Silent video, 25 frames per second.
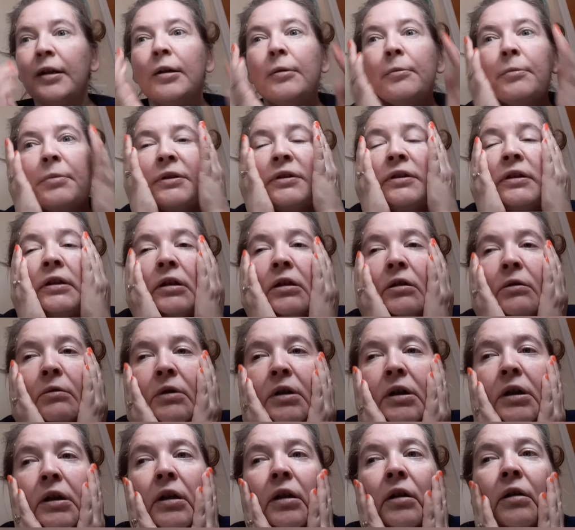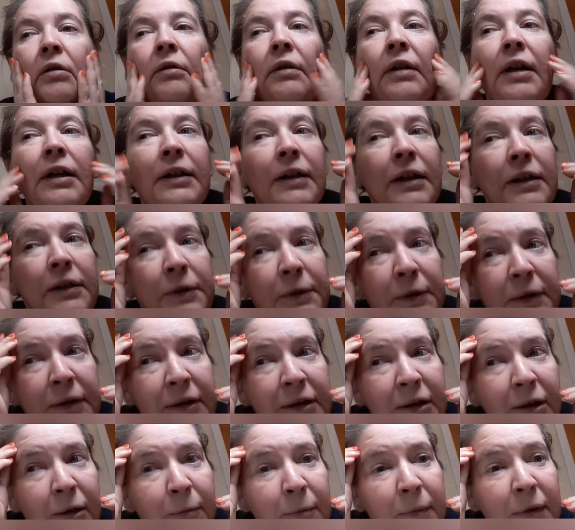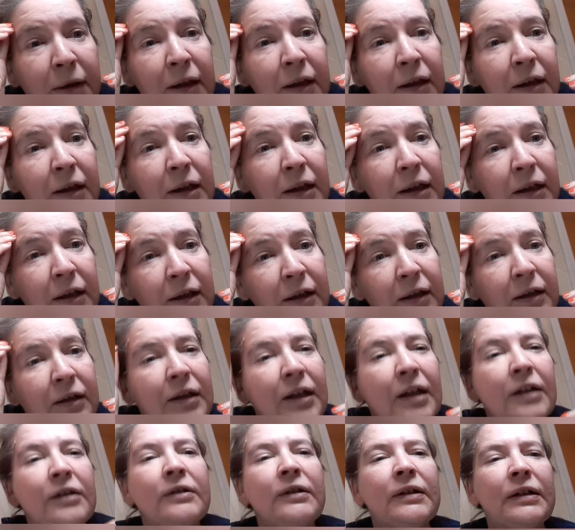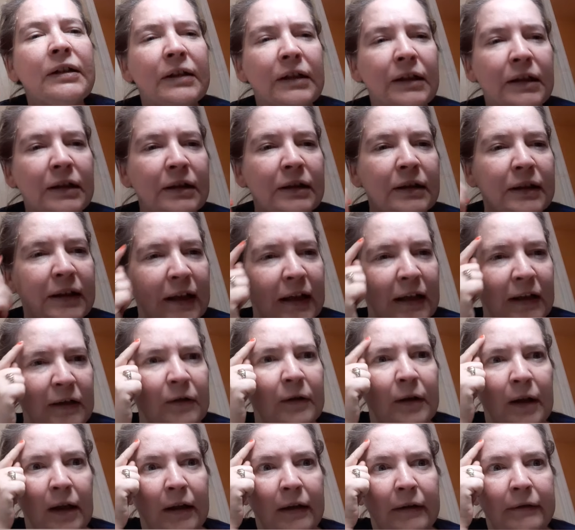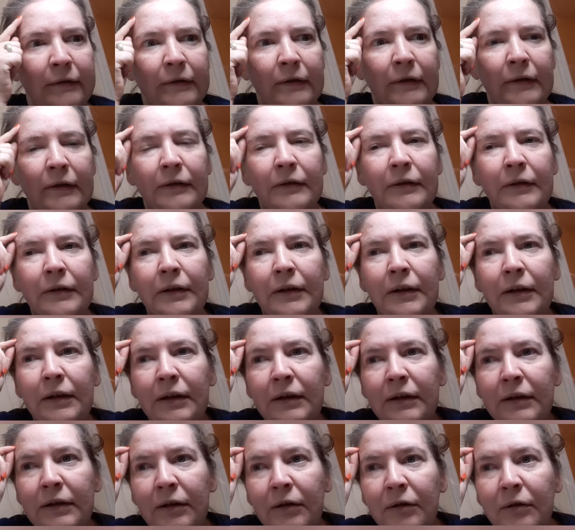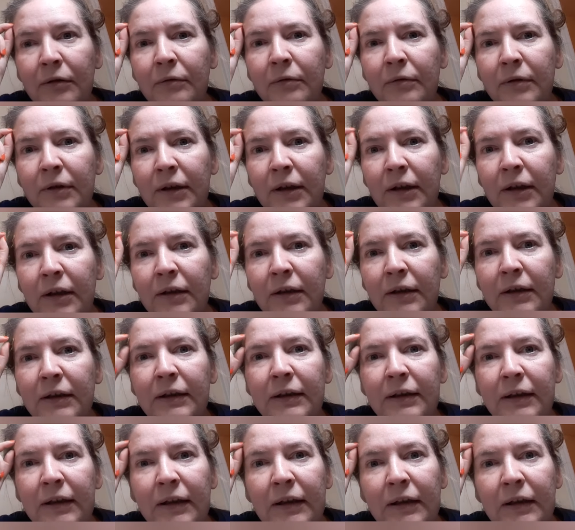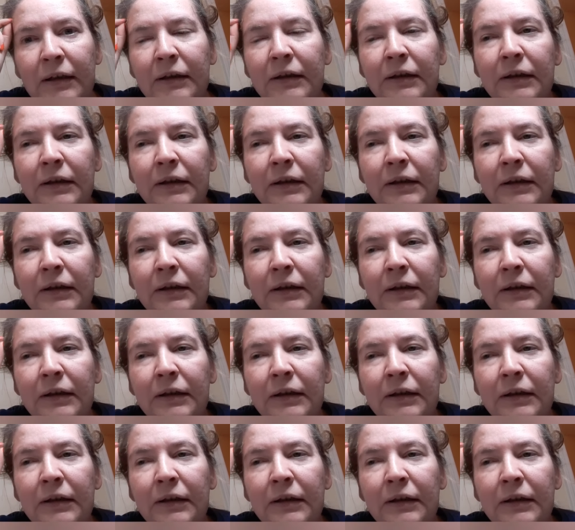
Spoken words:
But there we go. And then there's some. Can you see it? Yeah, you can. Yeah. So yeah, you can see it.